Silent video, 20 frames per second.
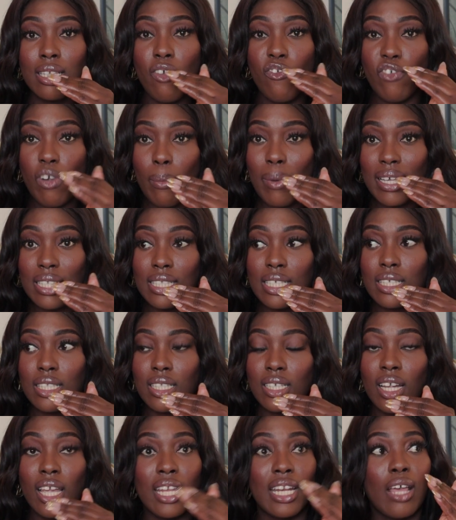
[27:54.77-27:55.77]
from my
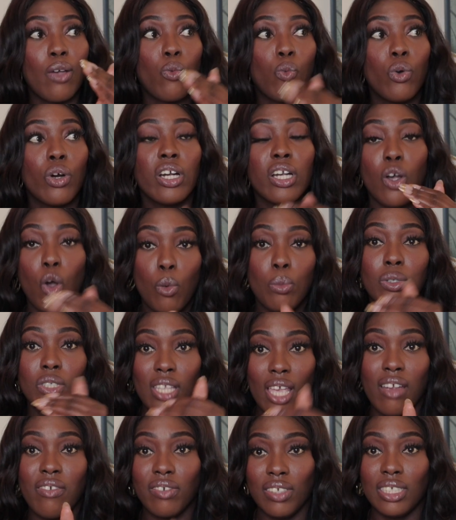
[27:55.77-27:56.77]
sister and I wore it almost
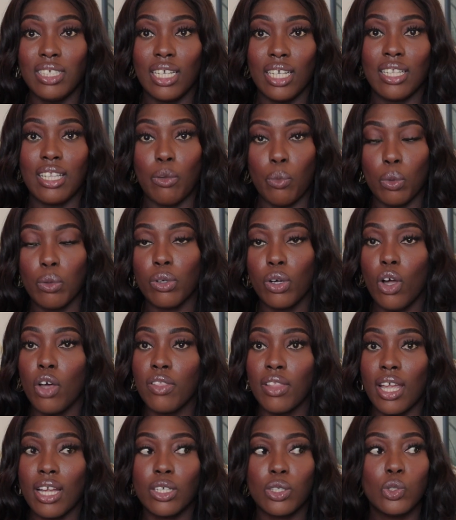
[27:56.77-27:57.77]
every day that we were on
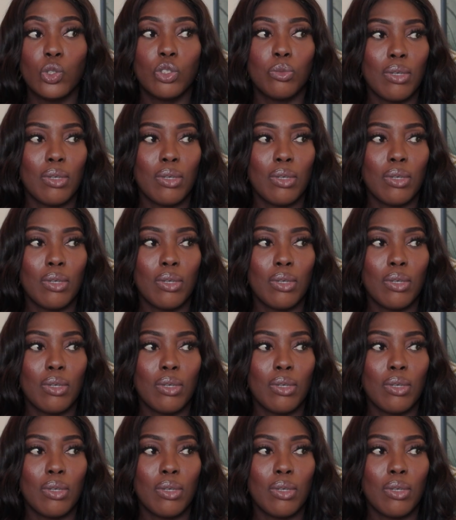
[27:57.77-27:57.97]
that cruise.